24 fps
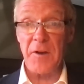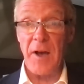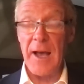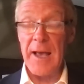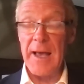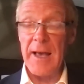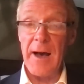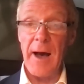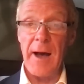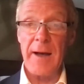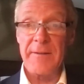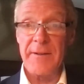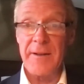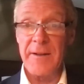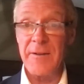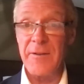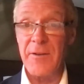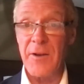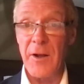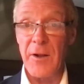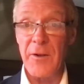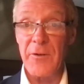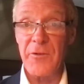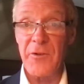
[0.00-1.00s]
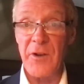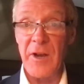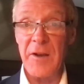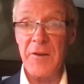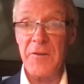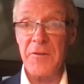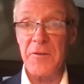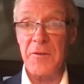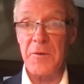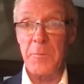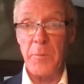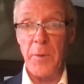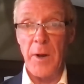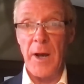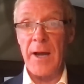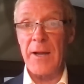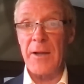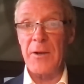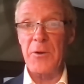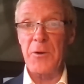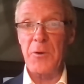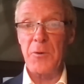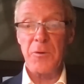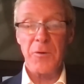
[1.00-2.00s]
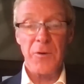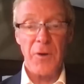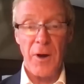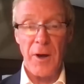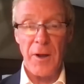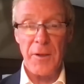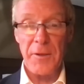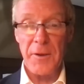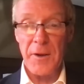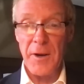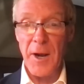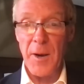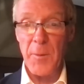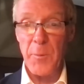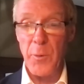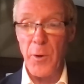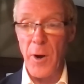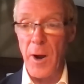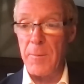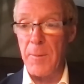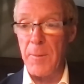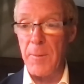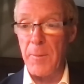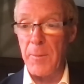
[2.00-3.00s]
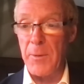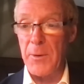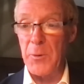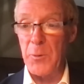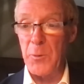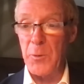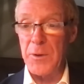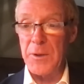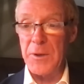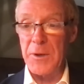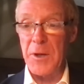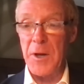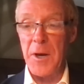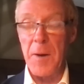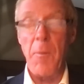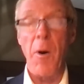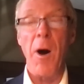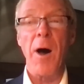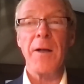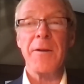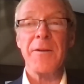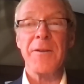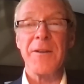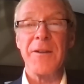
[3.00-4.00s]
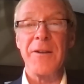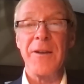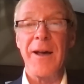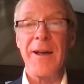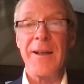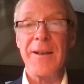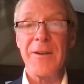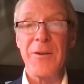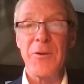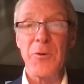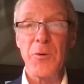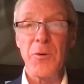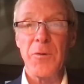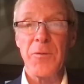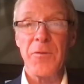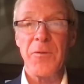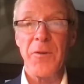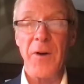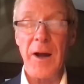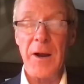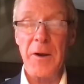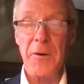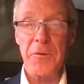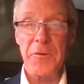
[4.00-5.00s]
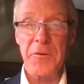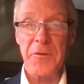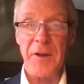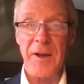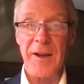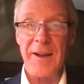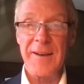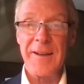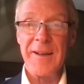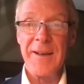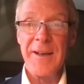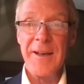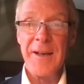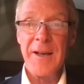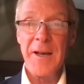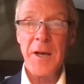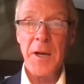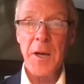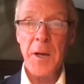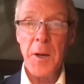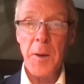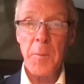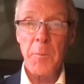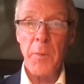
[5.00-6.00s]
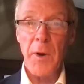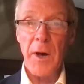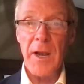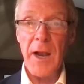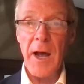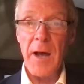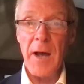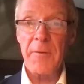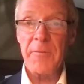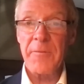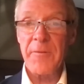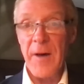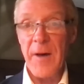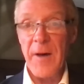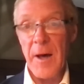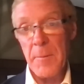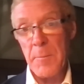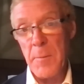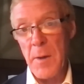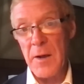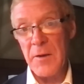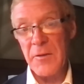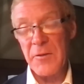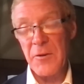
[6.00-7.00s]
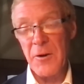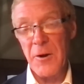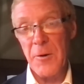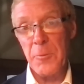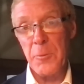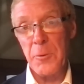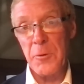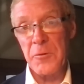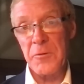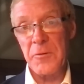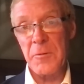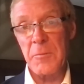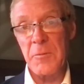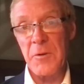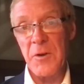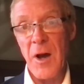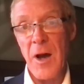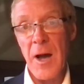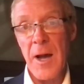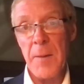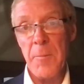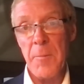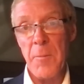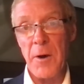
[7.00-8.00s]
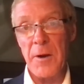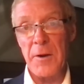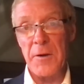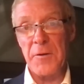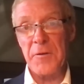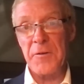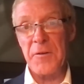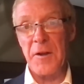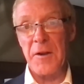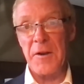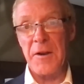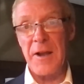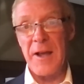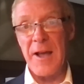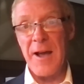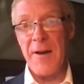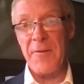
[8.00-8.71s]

I I did tell Jason back in Utah that I probably wouldn't come on tonight and do a fireside, but I found myself with some time on a Sunday